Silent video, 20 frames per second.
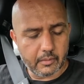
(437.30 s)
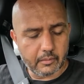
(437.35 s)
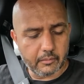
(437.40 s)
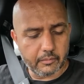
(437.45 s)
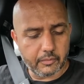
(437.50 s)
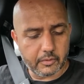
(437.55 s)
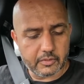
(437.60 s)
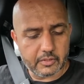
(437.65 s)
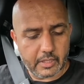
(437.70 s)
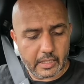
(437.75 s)

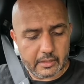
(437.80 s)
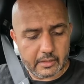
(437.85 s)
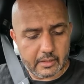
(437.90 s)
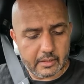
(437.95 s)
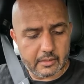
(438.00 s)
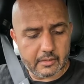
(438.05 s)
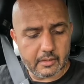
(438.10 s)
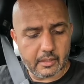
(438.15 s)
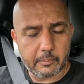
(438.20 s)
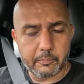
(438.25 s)
for
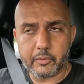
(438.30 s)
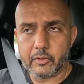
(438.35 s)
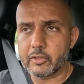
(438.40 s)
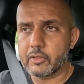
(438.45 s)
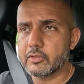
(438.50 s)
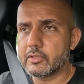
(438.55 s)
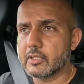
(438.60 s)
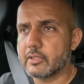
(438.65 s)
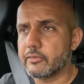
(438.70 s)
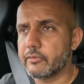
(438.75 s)
starters, it
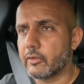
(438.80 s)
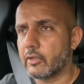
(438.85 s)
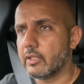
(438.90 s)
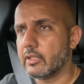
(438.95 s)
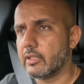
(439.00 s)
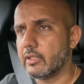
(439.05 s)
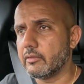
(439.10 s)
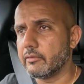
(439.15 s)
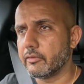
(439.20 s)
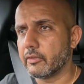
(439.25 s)
produces
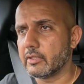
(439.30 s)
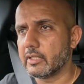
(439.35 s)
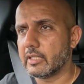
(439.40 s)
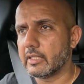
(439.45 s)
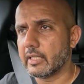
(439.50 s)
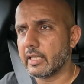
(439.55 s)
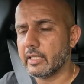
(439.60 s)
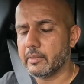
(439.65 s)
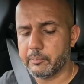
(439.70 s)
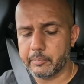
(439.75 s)

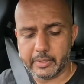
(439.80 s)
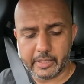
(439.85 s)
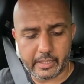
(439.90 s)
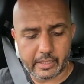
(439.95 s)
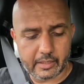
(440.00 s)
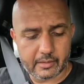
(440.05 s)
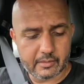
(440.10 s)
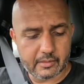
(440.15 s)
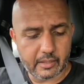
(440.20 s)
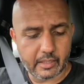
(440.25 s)
449
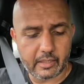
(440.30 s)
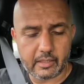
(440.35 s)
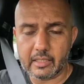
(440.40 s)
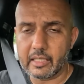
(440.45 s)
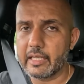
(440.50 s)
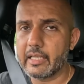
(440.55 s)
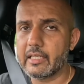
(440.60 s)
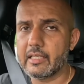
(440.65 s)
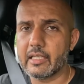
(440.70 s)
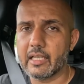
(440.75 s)
PS and
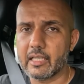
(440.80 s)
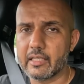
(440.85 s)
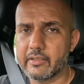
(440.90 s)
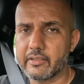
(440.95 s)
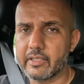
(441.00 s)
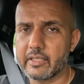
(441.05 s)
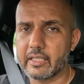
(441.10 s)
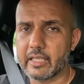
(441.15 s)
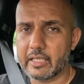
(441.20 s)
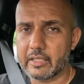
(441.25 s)

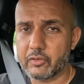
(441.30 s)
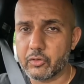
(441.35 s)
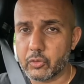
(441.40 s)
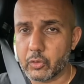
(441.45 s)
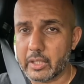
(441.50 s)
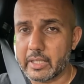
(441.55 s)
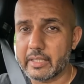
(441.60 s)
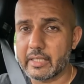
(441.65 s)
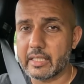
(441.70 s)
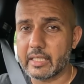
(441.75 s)

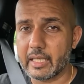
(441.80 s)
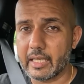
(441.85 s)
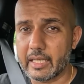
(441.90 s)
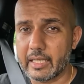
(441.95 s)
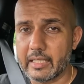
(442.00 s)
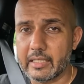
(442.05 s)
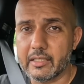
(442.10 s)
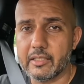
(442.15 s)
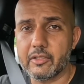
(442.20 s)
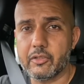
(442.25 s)

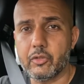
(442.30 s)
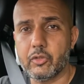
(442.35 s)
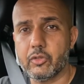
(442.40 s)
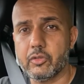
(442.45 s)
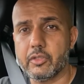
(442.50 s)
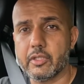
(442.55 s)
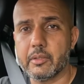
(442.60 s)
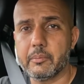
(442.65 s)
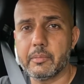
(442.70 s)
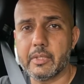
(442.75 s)
828
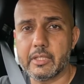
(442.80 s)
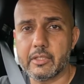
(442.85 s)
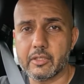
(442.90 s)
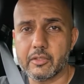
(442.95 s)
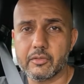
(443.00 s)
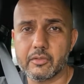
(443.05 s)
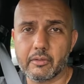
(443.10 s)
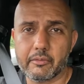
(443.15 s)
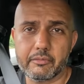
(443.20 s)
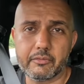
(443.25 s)
Newton
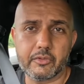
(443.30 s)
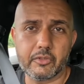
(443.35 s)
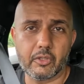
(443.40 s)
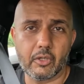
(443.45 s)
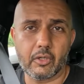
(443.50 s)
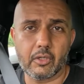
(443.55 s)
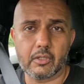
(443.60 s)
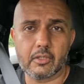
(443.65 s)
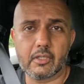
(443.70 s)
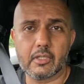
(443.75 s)
meters of
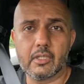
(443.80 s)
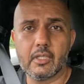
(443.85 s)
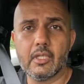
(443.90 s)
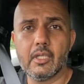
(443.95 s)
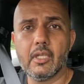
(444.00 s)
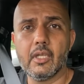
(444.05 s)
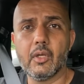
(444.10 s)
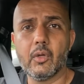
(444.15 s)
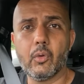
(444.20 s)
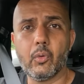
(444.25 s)
torque,
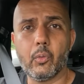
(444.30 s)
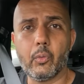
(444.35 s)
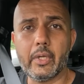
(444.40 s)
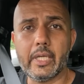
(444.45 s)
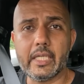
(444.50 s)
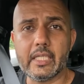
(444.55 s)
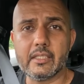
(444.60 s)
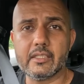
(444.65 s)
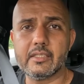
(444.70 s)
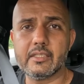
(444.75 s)

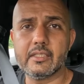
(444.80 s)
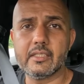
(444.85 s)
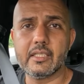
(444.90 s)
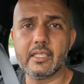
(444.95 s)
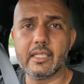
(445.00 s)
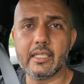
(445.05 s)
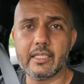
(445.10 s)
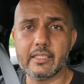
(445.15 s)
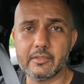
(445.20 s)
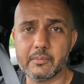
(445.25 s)
which
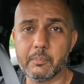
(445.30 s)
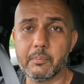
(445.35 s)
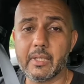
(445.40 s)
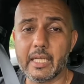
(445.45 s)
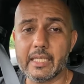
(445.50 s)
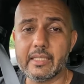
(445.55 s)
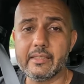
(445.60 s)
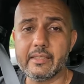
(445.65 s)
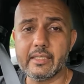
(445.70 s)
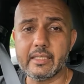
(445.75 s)
is
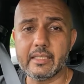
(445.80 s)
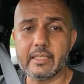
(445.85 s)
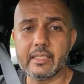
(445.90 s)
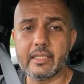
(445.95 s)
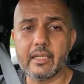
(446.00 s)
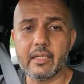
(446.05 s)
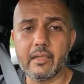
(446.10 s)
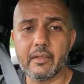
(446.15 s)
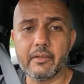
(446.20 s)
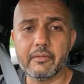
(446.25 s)
plenty.
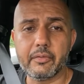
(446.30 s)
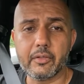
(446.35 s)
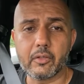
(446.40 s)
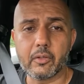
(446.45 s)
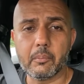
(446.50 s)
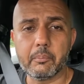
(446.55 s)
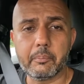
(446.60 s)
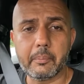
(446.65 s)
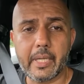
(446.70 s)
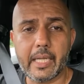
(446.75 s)
If you
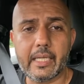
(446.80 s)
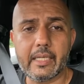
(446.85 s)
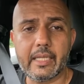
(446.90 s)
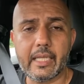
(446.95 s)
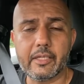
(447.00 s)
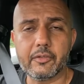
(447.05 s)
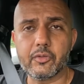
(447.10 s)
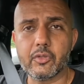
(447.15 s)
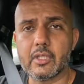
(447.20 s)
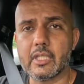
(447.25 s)
compare
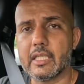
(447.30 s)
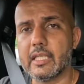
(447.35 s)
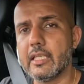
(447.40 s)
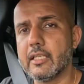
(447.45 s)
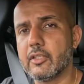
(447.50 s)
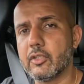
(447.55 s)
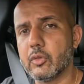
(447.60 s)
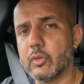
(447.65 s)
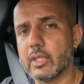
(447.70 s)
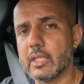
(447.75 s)
that to the
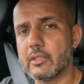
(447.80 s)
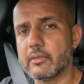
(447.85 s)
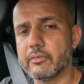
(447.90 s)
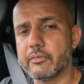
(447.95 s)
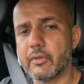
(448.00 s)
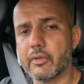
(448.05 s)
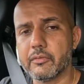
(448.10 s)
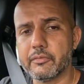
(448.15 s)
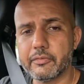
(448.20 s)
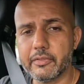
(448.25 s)
EQS
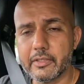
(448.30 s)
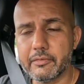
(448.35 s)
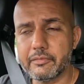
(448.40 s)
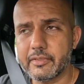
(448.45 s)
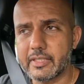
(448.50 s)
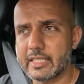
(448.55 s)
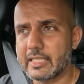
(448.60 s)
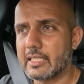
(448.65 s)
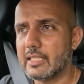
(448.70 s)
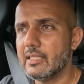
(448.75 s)

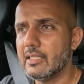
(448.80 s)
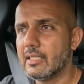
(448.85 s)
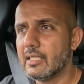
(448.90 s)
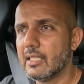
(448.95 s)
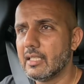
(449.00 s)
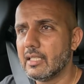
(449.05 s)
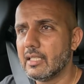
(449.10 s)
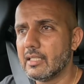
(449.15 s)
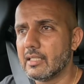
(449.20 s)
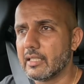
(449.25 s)
450,
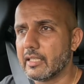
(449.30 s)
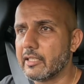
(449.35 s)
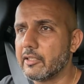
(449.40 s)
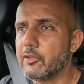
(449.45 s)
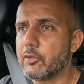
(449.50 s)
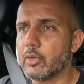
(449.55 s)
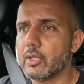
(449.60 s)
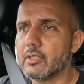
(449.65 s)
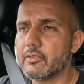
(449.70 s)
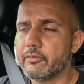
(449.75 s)
the
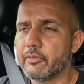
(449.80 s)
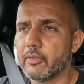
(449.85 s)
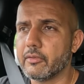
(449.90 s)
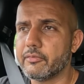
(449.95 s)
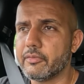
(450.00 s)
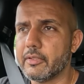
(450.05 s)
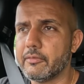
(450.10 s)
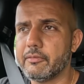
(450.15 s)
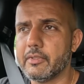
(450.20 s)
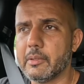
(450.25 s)
EQS
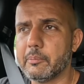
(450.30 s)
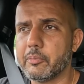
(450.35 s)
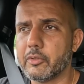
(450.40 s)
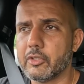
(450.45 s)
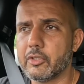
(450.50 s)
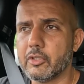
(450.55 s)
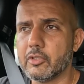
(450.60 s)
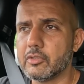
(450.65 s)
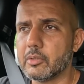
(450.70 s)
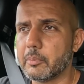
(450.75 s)
450
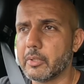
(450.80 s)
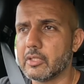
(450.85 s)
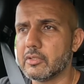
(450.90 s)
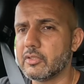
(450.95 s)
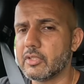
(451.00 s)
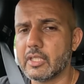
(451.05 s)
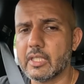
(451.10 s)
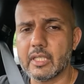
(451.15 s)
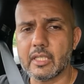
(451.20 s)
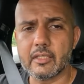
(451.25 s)
produced about
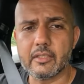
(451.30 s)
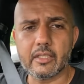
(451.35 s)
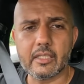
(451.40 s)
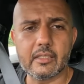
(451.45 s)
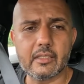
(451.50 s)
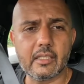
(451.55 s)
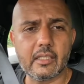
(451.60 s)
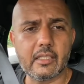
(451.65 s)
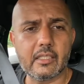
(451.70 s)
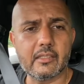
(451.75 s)

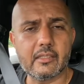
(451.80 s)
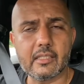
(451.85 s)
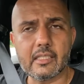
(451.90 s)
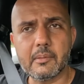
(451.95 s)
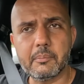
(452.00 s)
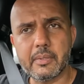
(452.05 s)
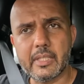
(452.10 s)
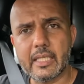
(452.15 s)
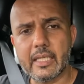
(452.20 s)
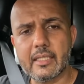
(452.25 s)
333
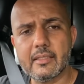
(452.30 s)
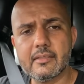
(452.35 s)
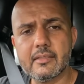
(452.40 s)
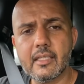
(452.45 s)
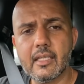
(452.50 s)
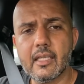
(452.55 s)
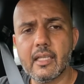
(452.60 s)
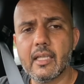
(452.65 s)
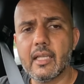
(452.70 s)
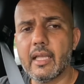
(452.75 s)
PS
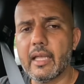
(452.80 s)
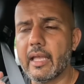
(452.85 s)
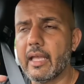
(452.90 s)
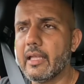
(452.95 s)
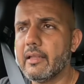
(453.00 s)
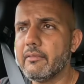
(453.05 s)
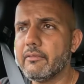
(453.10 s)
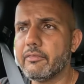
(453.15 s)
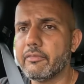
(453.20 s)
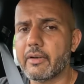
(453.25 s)

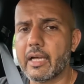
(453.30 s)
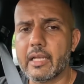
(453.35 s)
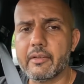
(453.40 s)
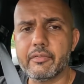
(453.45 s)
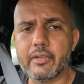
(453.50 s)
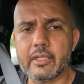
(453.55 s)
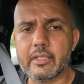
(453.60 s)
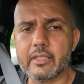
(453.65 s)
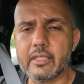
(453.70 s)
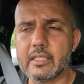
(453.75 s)
and
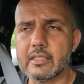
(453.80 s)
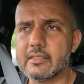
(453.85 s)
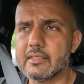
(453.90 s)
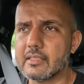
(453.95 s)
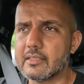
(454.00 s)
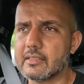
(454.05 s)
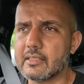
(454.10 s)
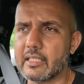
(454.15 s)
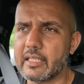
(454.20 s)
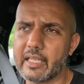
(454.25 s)

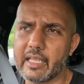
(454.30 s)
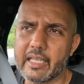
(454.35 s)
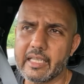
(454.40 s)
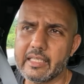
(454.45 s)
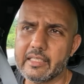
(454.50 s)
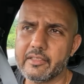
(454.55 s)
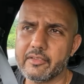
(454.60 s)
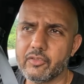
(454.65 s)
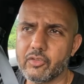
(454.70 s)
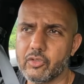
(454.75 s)

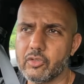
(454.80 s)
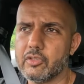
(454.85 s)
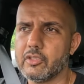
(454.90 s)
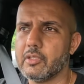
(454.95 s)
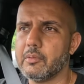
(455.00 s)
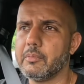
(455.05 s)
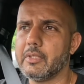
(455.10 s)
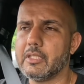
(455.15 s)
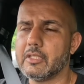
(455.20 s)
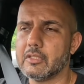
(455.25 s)
568
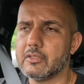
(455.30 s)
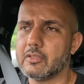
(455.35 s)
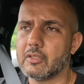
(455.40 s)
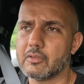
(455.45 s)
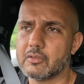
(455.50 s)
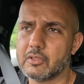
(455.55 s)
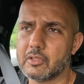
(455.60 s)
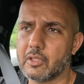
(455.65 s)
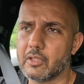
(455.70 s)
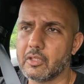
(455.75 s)
Newton meters of
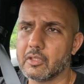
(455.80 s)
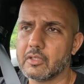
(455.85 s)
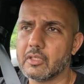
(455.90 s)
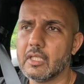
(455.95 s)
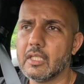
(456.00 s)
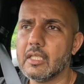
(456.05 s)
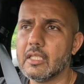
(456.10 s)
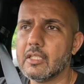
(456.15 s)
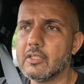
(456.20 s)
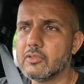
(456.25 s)
torque.
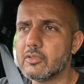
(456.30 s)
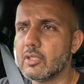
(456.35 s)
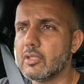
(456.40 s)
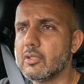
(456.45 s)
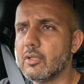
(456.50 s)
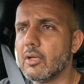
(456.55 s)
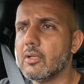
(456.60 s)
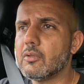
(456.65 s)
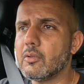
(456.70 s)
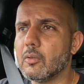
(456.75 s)
So
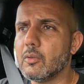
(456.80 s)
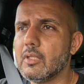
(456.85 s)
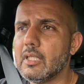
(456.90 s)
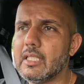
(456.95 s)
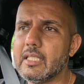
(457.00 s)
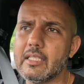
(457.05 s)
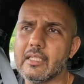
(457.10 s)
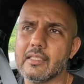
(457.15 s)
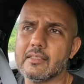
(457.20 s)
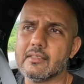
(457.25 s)
not
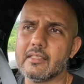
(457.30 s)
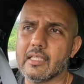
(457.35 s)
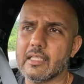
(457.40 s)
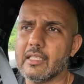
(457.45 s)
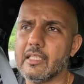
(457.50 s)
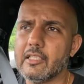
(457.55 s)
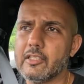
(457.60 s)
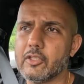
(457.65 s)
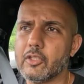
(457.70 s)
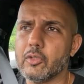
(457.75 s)
only is the
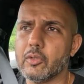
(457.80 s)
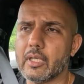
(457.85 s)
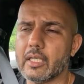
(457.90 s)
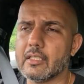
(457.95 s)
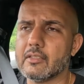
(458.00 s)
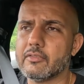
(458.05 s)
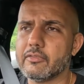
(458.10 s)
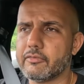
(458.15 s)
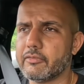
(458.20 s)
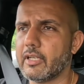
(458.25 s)

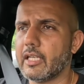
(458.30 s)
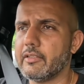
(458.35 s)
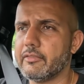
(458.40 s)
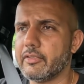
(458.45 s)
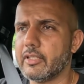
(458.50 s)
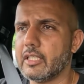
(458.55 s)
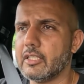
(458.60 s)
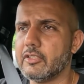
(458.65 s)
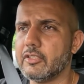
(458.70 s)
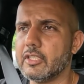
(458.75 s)
EQS
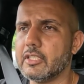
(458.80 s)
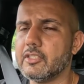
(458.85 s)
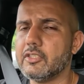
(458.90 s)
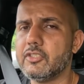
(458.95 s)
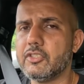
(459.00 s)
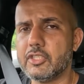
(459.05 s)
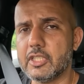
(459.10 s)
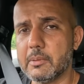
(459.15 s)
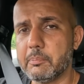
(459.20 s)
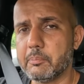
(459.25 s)
500
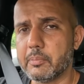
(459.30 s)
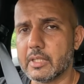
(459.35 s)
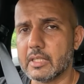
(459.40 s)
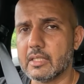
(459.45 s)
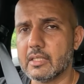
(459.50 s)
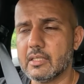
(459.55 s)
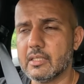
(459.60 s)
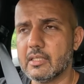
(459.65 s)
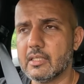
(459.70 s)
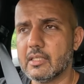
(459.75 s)

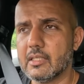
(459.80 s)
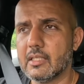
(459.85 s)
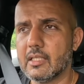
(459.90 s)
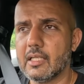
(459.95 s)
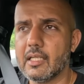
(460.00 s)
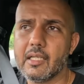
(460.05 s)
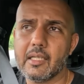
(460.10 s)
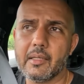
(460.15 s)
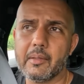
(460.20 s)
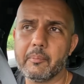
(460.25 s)
cheaper,
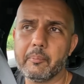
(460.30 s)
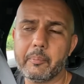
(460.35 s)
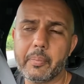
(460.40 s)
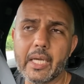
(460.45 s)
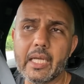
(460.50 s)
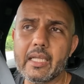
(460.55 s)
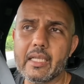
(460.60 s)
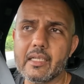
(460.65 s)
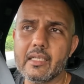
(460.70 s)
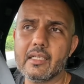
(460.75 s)

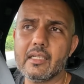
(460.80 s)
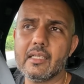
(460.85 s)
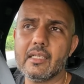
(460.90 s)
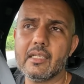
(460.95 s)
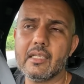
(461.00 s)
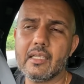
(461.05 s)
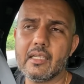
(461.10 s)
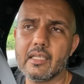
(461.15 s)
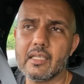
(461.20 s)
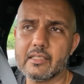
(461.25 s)
but
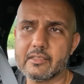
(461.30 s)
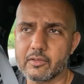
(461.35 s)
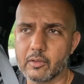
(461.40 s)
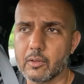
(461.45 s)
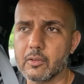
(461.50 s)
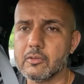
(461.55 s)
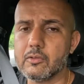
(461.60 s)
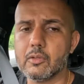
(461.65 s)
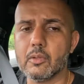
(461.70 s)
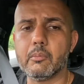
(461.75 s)
it's
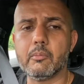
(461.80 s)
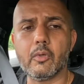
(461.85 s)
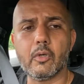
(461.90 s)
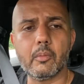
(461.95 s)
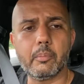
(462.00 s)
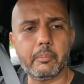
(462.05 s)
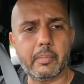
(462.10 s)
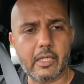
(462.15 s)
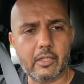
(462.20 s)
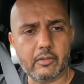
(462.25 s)
also more
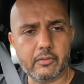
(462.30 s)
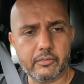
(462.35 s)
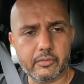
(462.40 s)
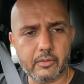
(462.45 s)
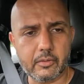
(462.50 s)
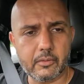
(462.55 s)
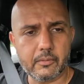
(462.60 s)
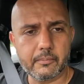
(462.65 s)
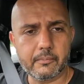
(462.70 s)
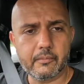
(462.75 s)

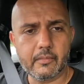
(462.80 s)
powerful.